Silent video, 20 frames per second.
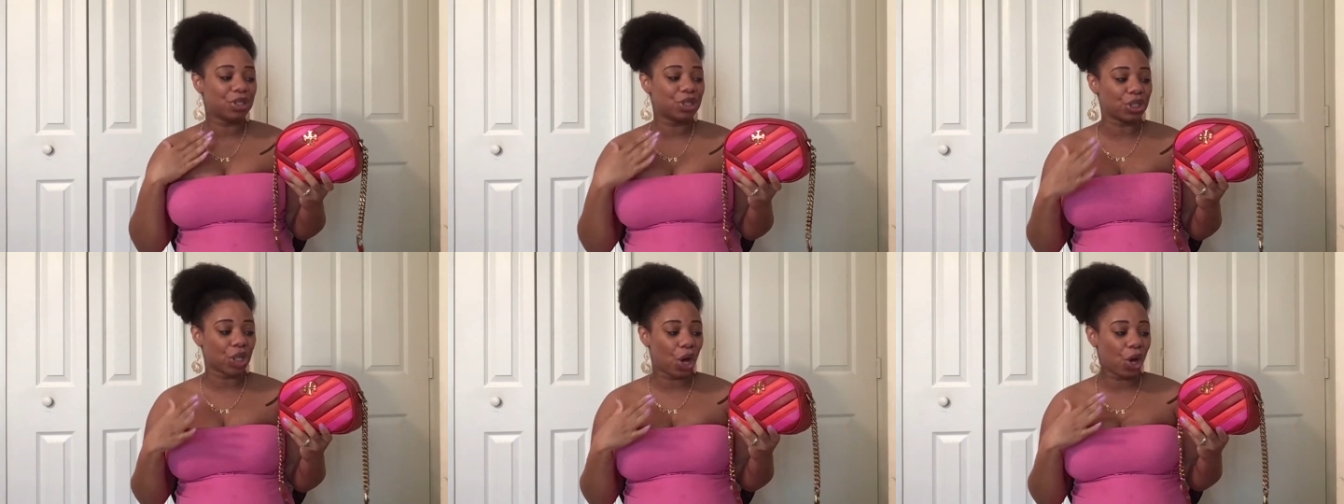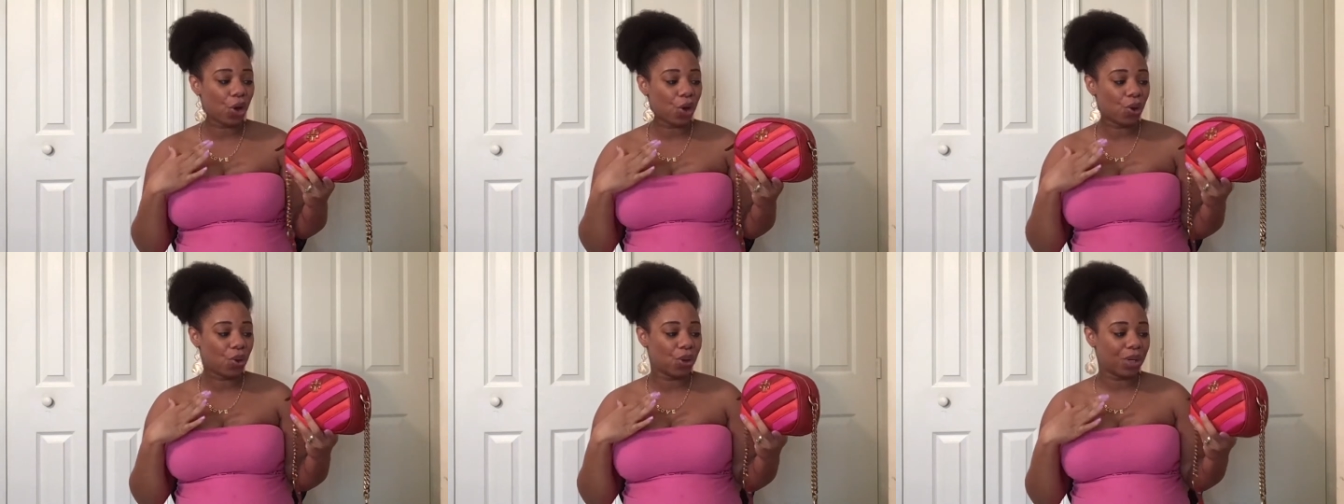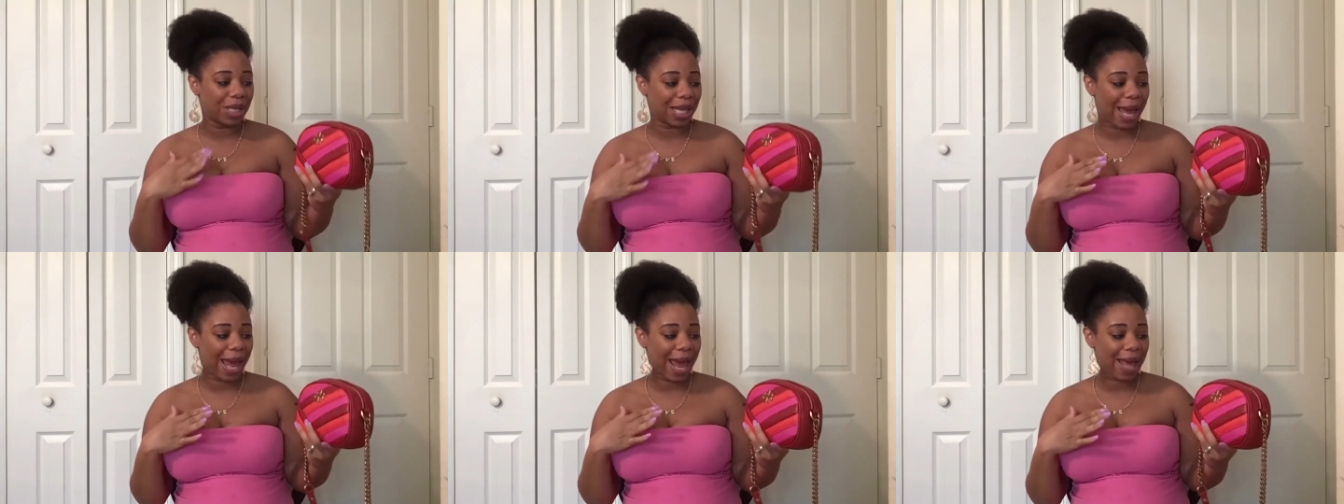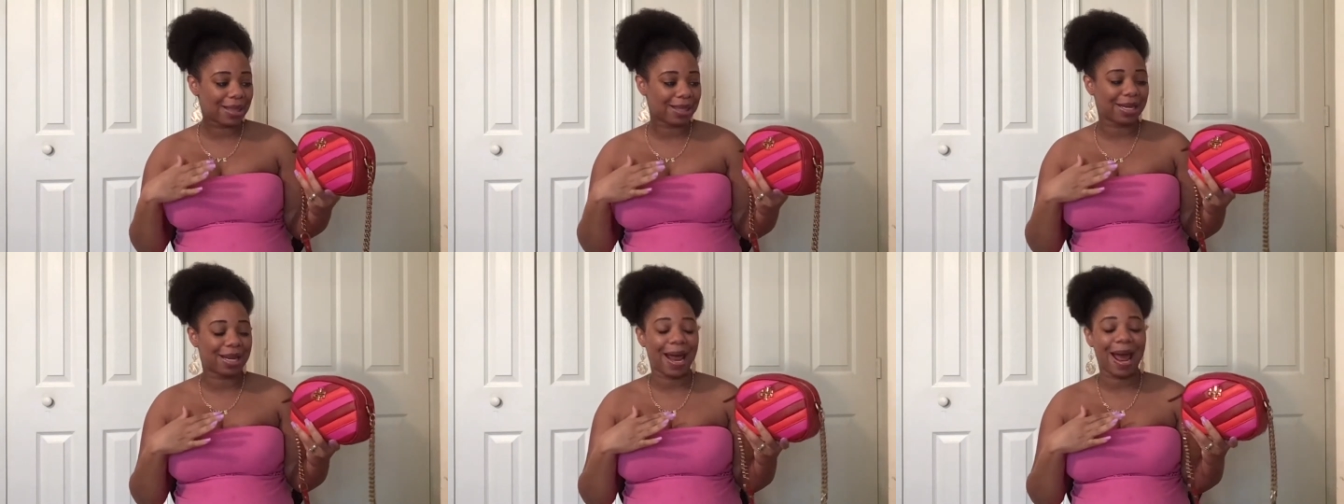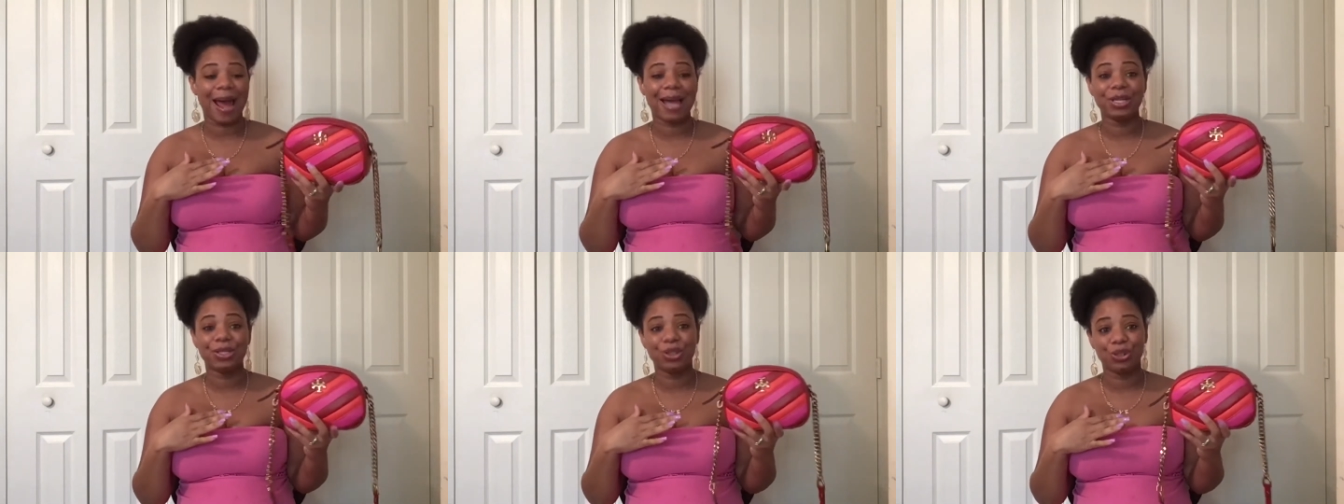so glad that
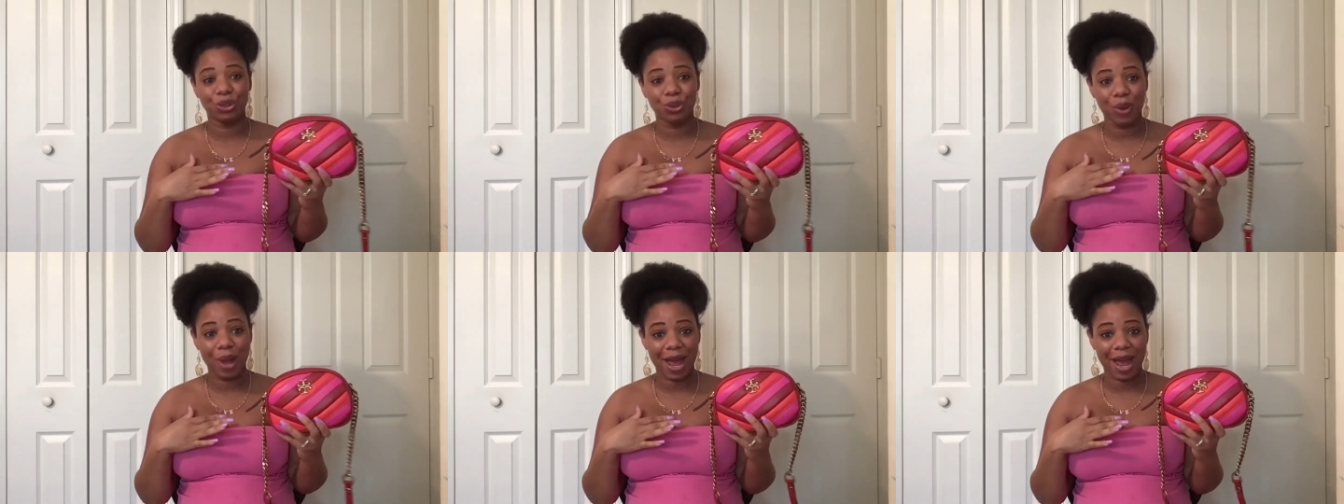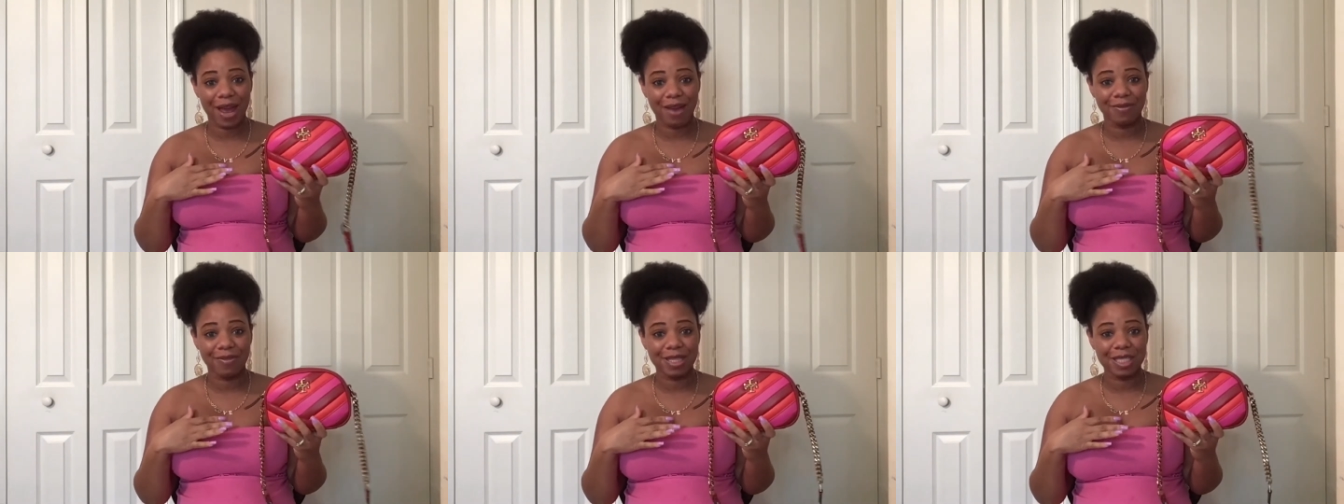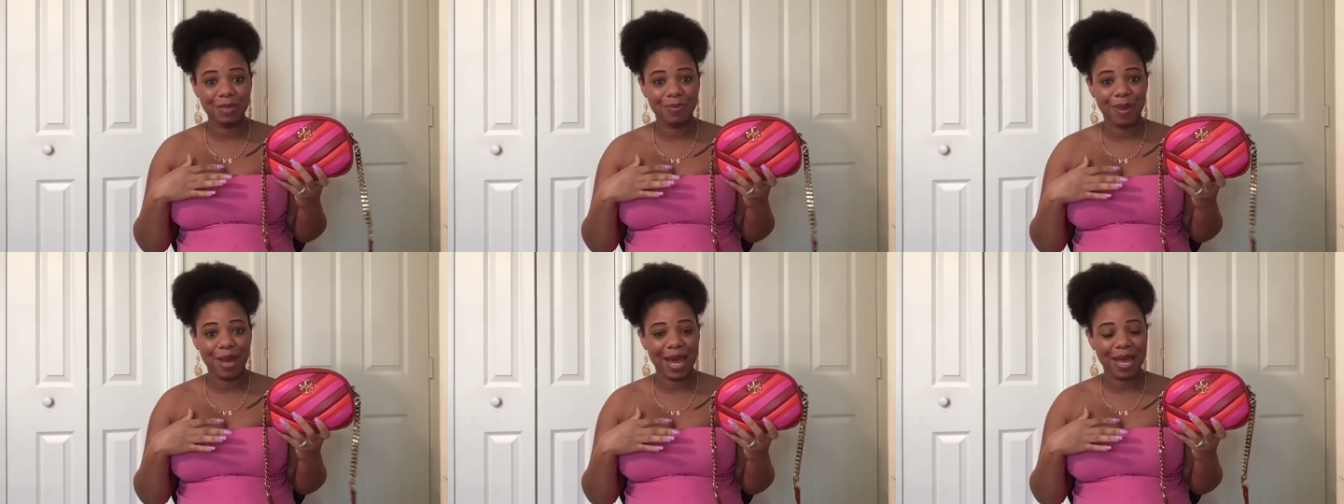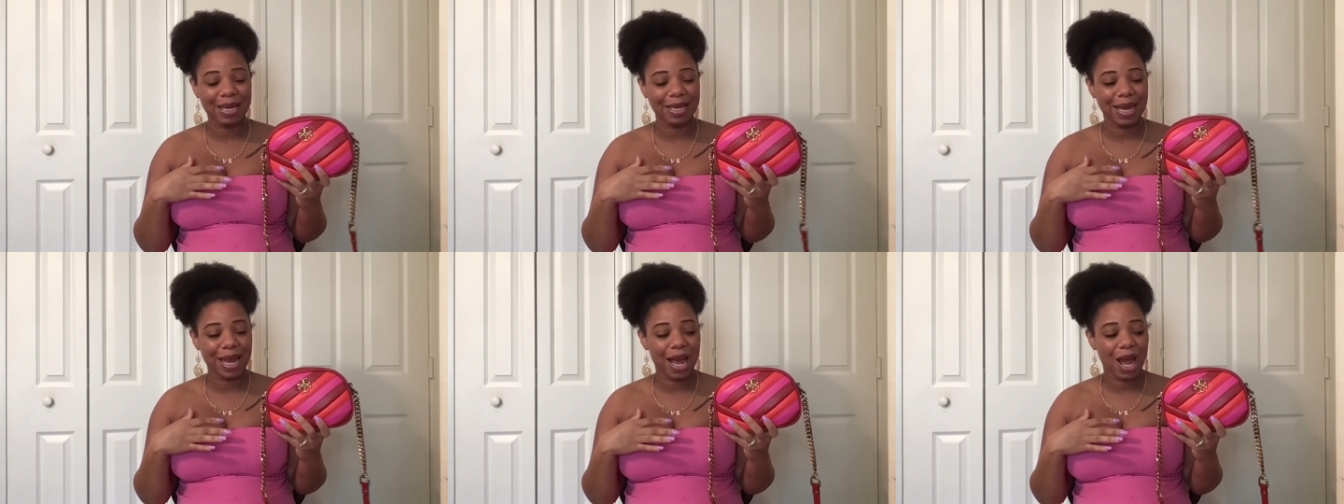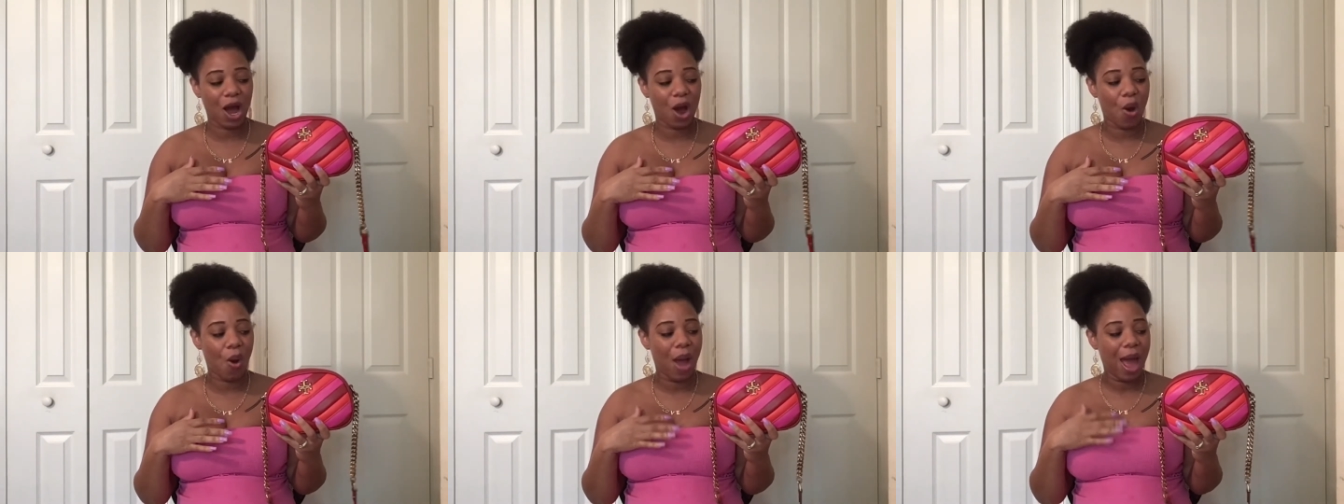I do have this bag
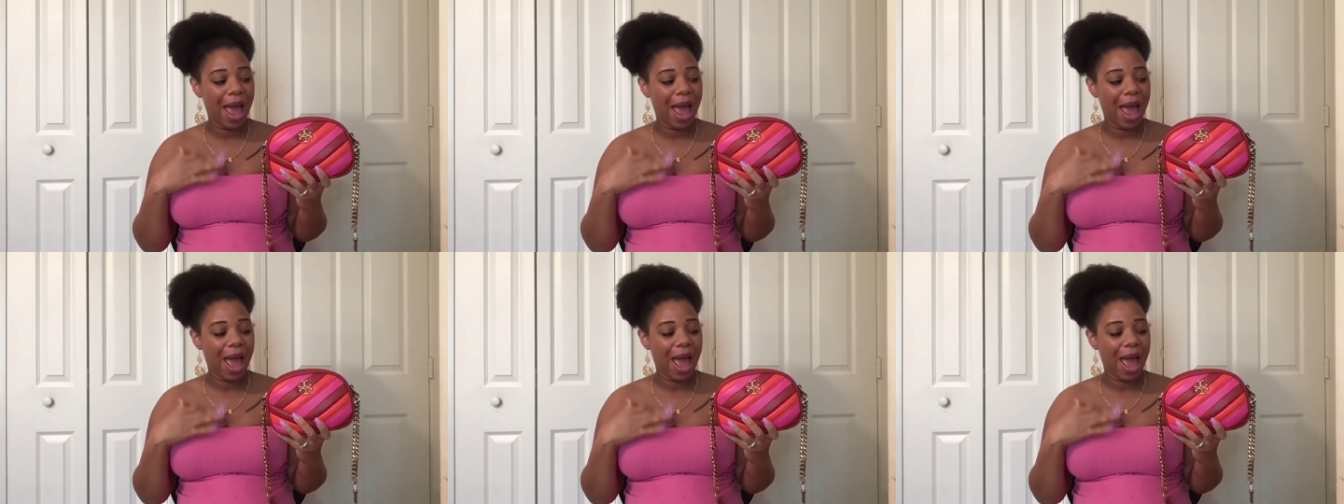now,